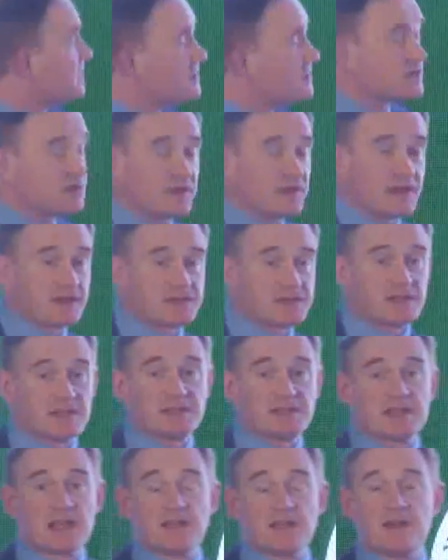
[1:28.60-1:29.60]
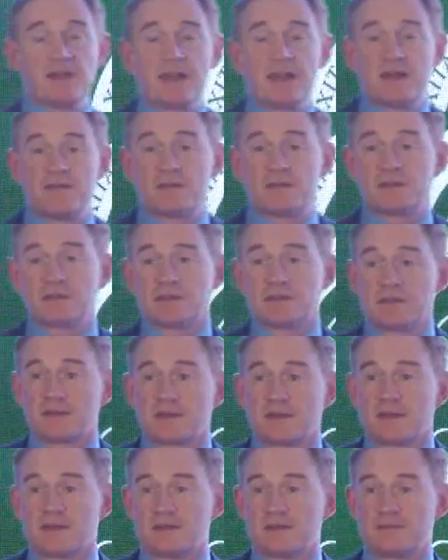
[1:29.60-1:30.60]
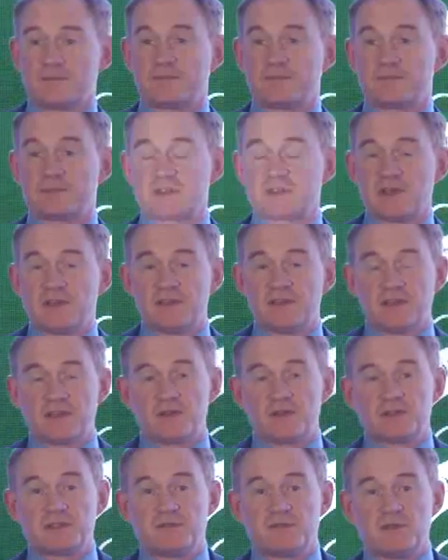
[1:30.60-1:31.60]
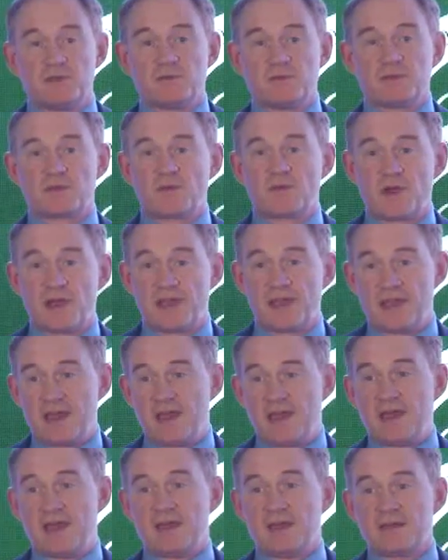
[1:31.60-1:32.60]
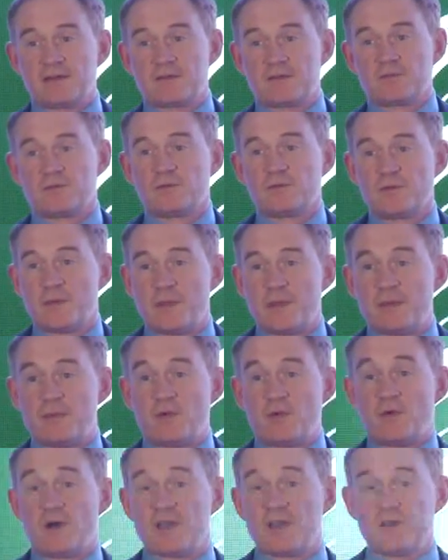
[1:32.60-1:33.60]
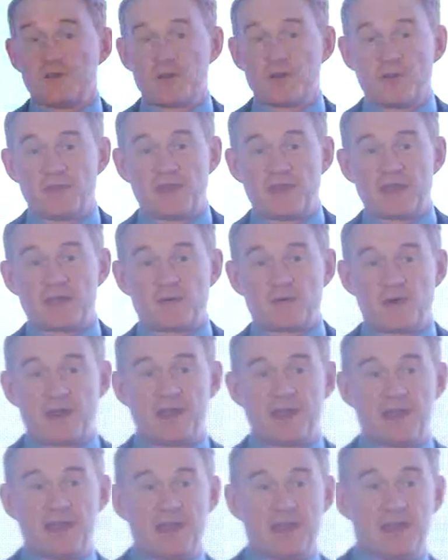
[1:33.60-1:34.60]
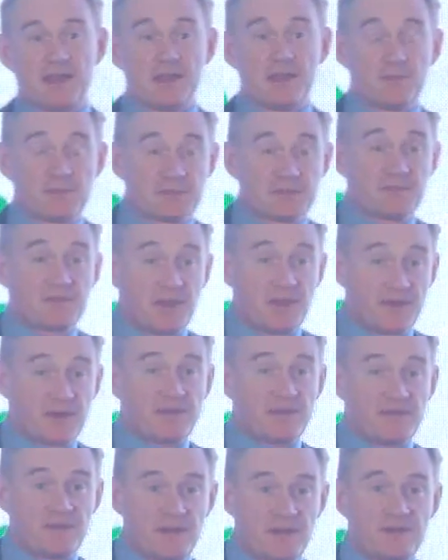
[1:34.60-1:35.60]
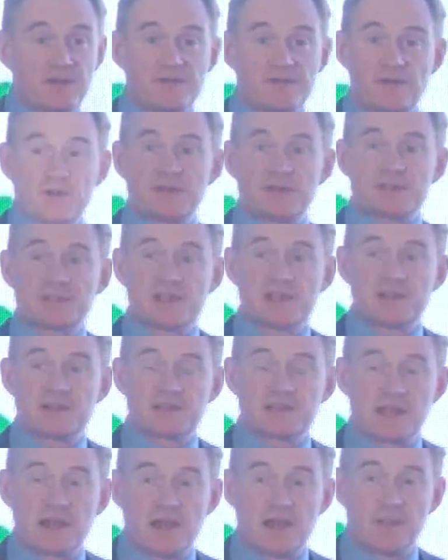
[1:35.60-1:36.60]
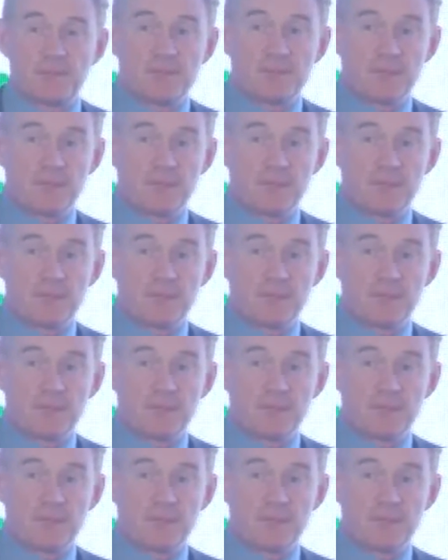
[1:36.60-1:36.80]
2010-11. Certainly those of you with grey hair will remember why you got that grey hair. It was a very, very volatile time.